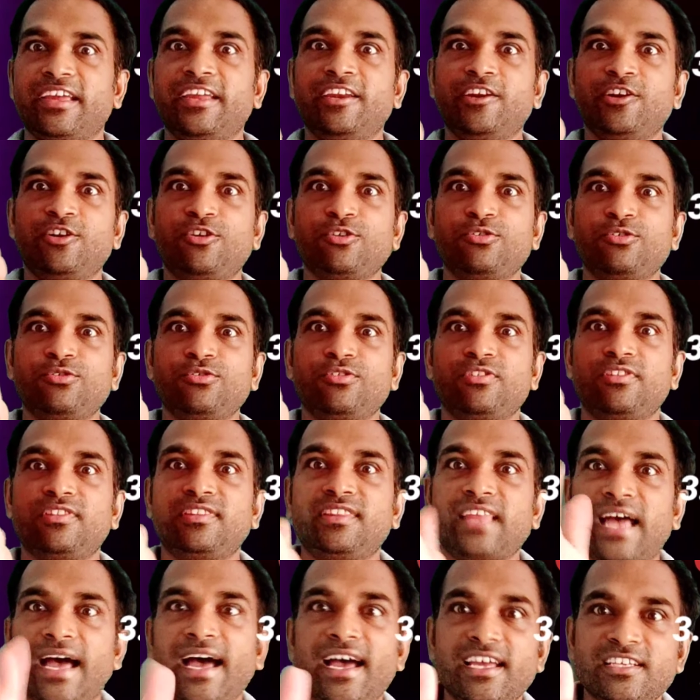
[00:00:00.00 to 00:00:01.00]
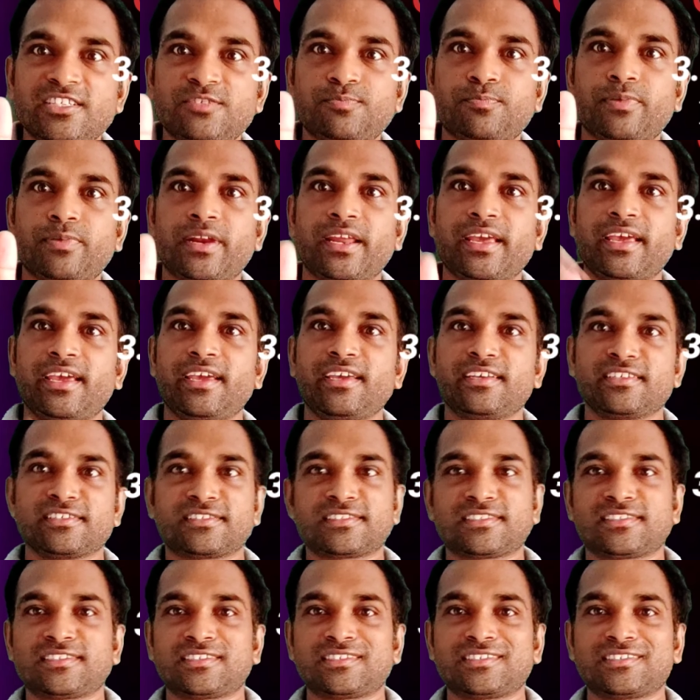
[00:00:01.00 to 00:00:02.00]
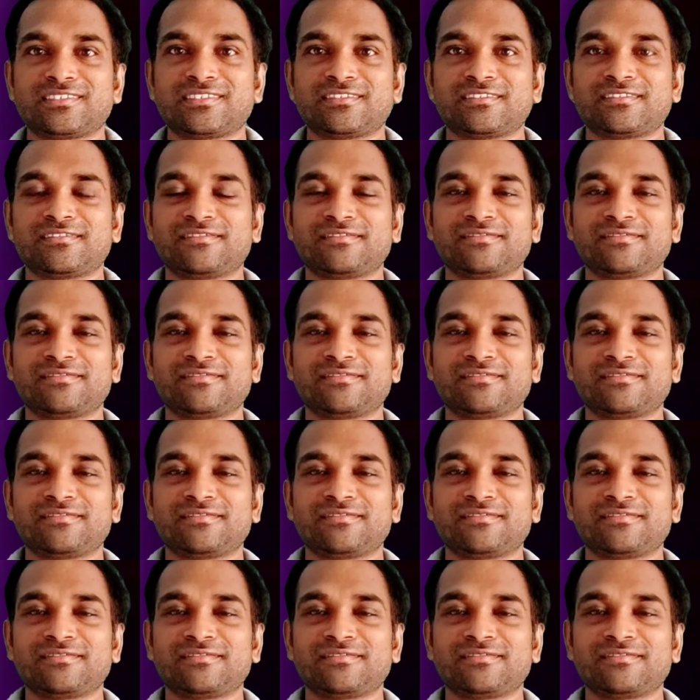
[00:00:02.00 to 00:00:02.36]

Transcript: into that place.